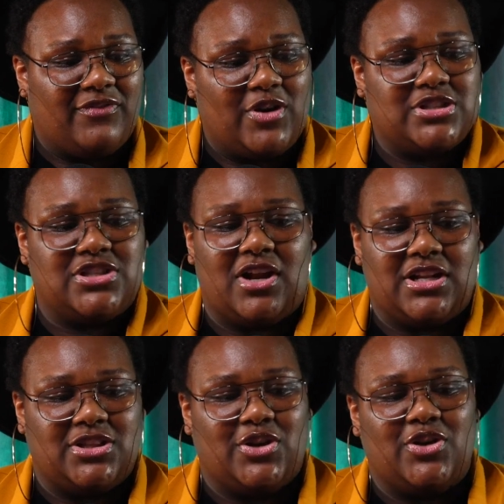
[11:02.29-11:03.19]
first
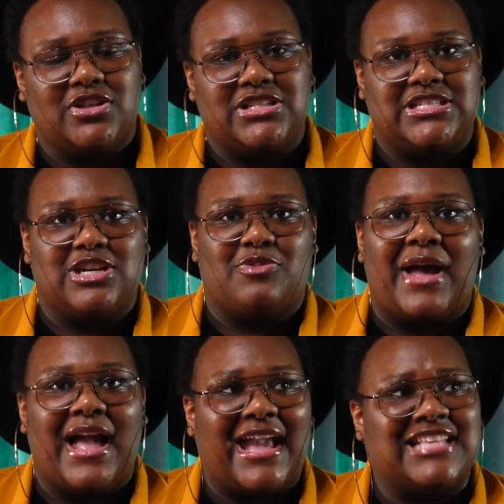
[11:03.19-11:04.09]
started the Girl Just Heal
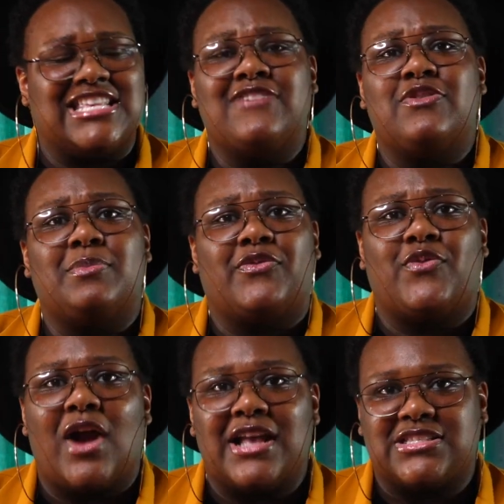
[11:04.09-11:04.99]
podcast, even
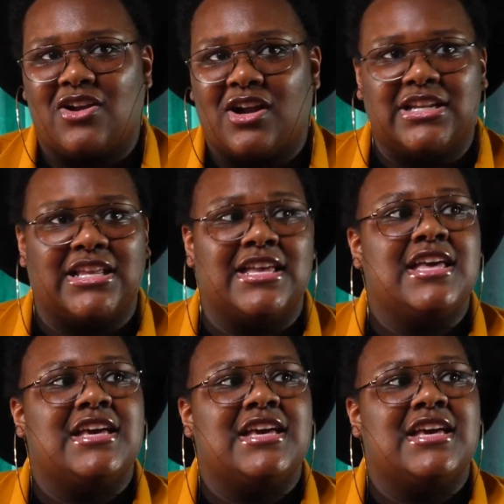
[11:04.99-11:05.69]
before I started it,